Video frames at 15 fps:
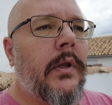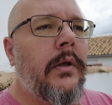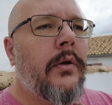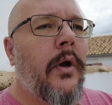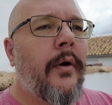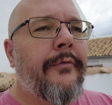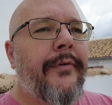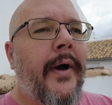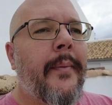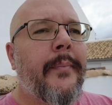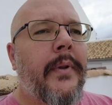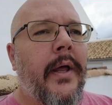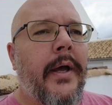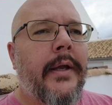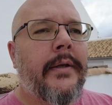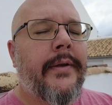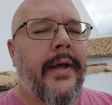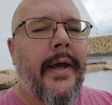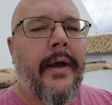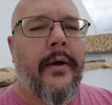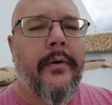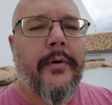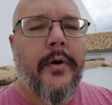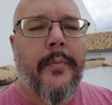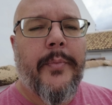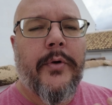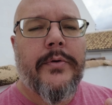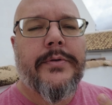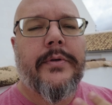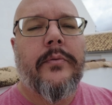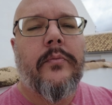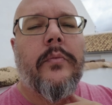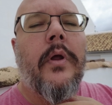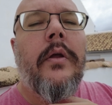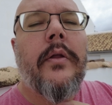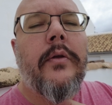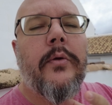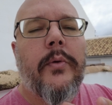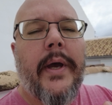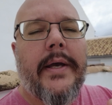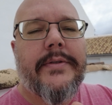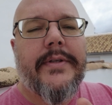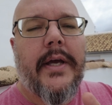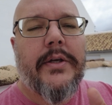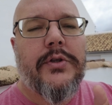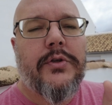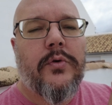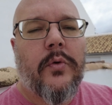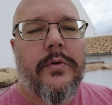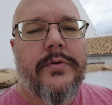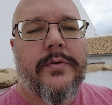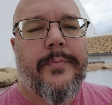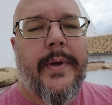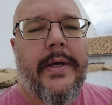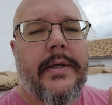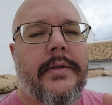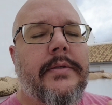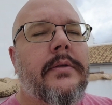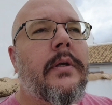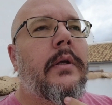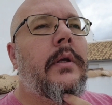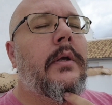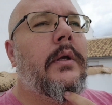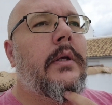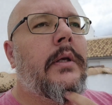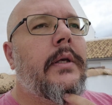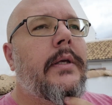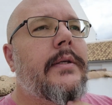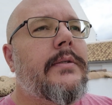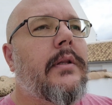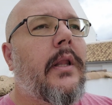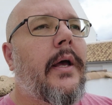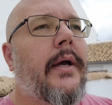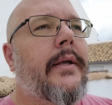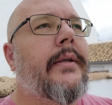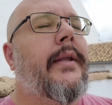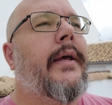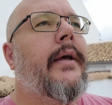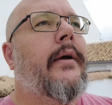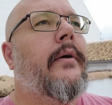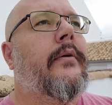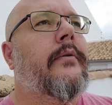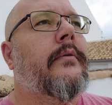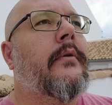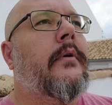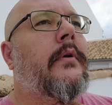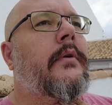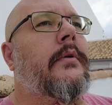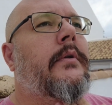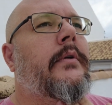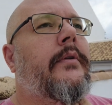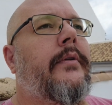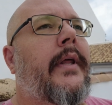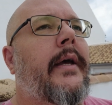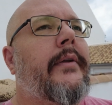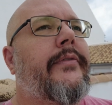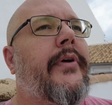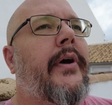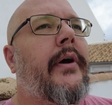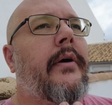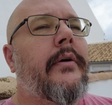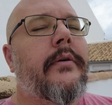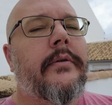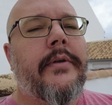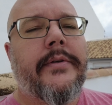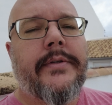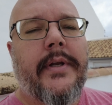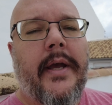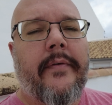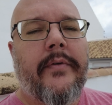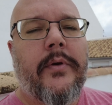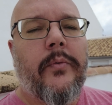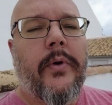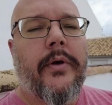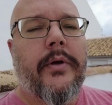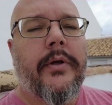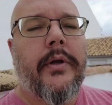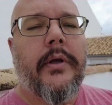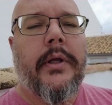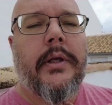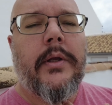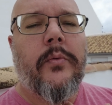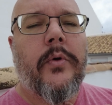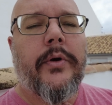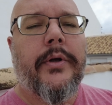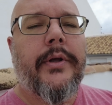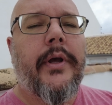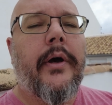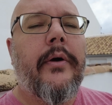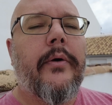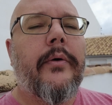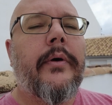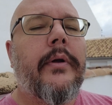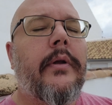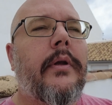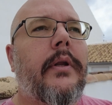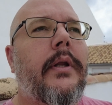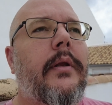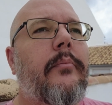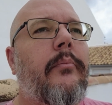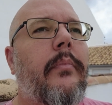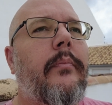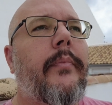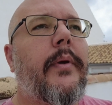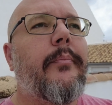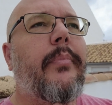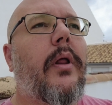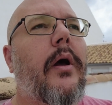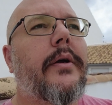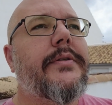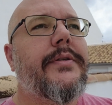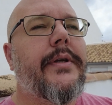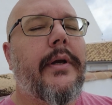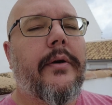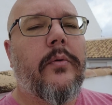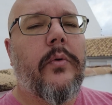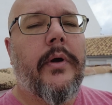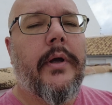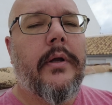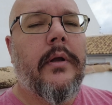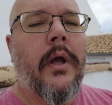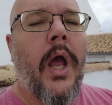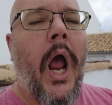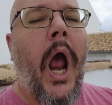you know, if I'm lying down, or a person who has that short space is lying down, that tongue doesn't have anywhere to go, and it blocks the airway,